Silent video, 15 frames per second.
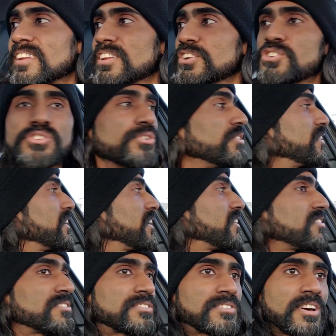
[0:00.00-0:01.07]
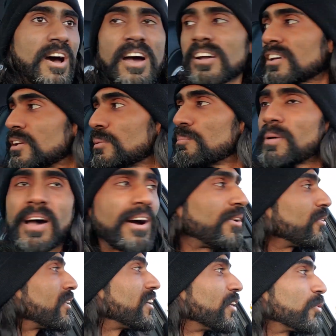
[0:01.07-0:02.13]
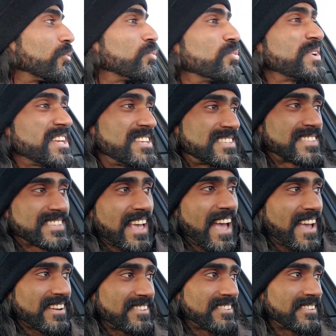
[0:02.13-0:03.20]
literally is talking about a reset.